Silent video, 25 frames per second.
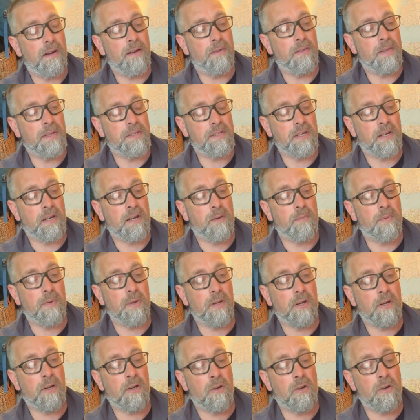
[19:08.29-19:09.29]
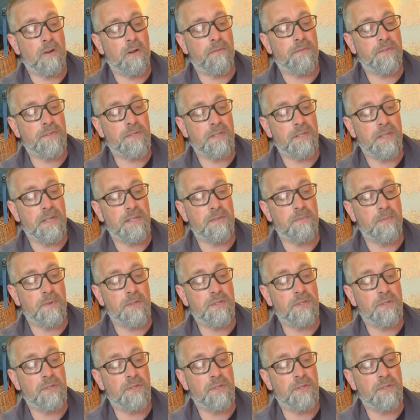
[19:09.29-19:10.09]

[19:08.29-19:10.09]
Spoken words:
There's a couple of cloths, there's my